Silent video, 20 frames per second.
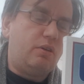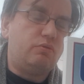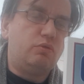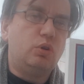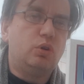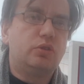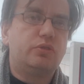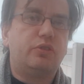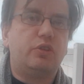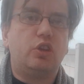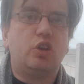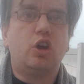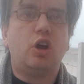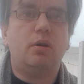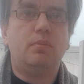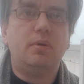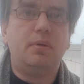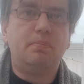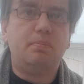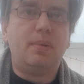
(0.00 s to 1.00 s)
Rules for the
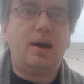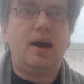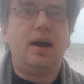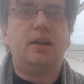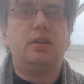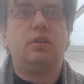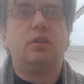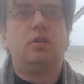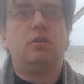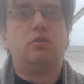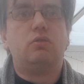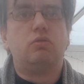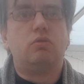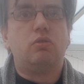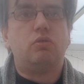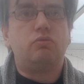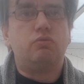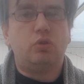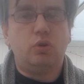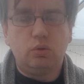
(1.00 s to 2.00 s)
Common Man
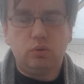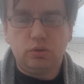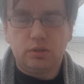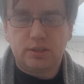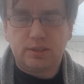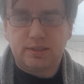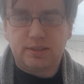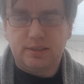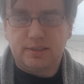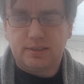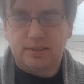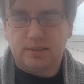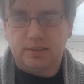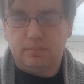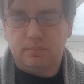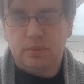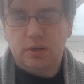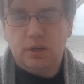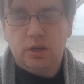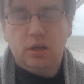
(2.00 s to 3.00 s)
rules
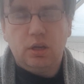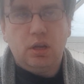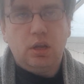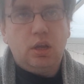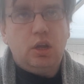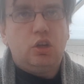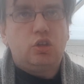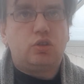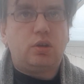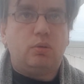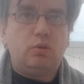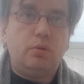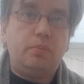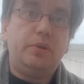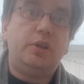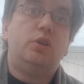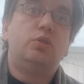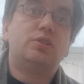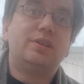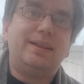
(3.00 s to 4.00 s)
system. So I'm going to
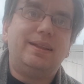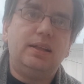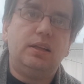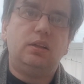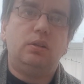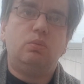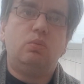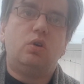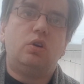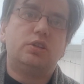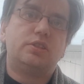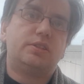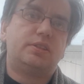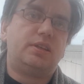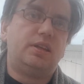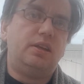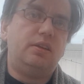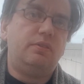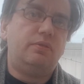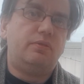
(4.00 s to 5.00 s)
be using a Little Wars
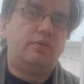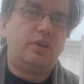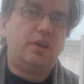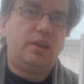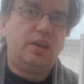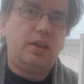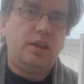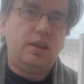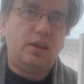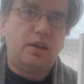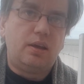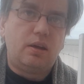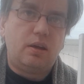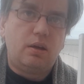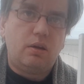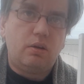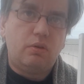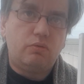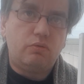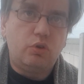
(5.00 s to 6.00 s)
TV
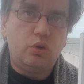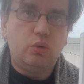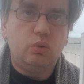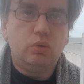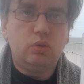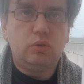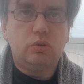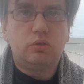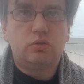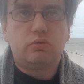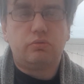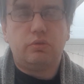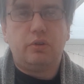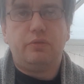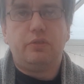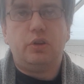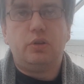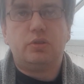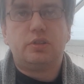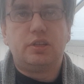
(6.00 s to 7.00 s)
rules
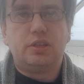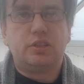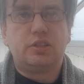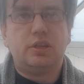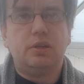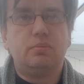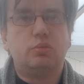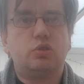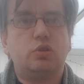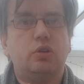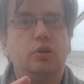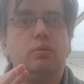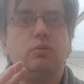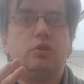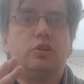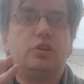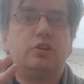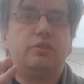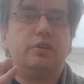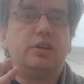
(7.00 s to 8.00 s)
review system. So I'm
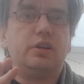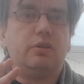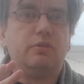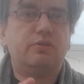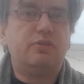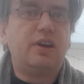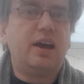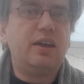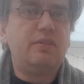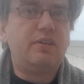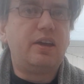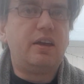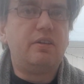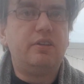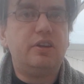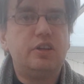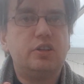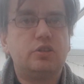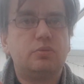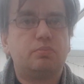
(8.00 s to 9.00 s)
going to grade it on 5
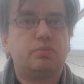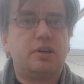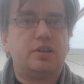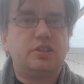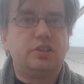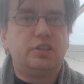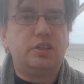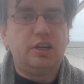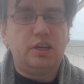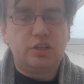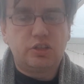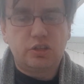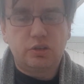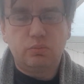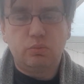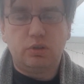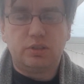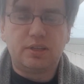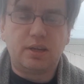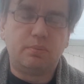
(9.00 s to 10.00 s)
areas: presentation
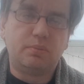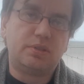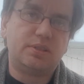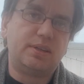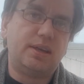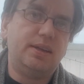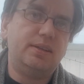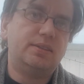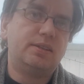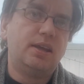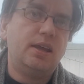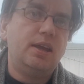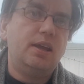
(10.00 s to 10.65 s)
worth 10%,